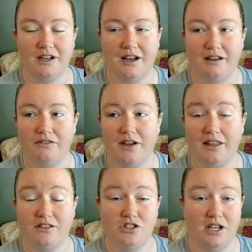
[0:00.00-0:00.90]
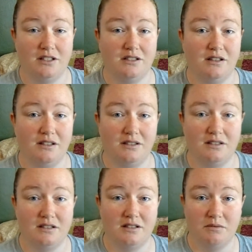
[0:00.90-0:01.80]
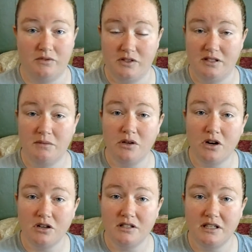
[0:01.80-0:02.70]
I've had the chance to listen to some of his seminars